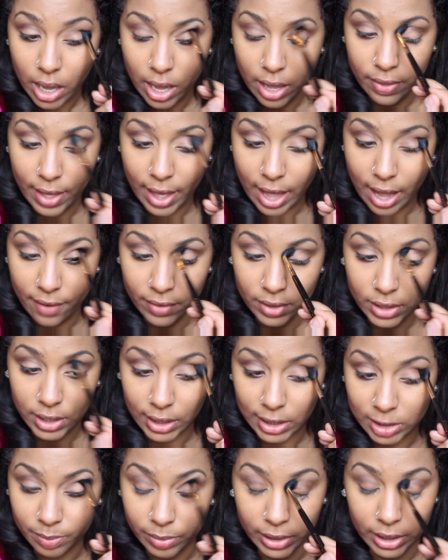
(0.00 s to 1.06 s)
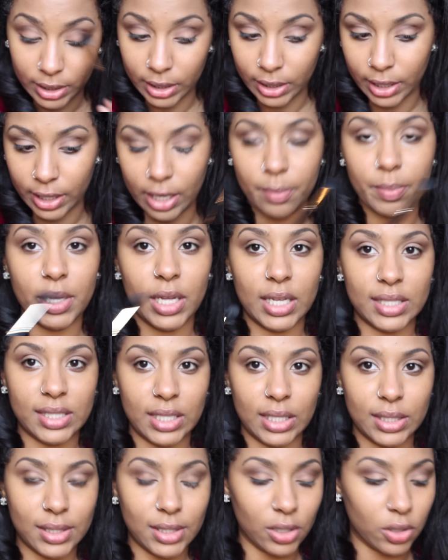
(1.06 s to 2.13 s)
and that everything is blending in because
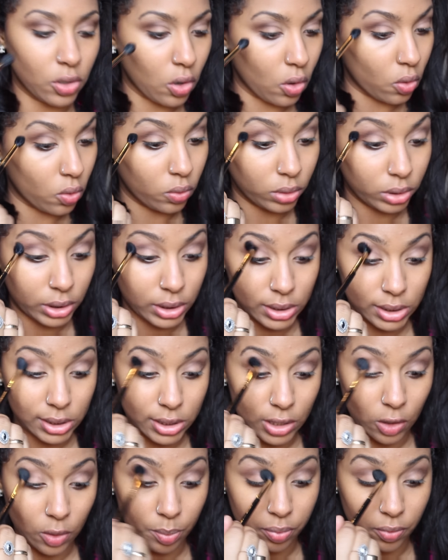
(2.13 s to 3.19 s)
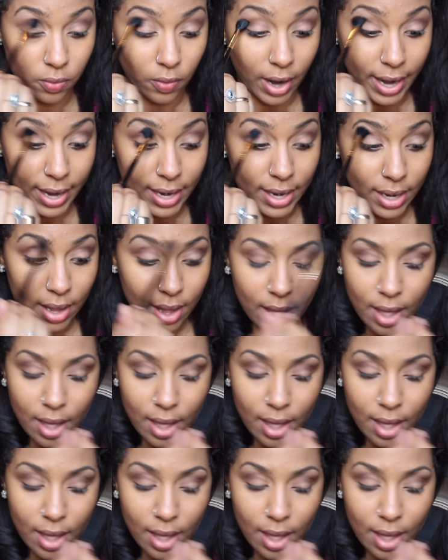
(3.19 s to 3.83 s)
since the gold is so bright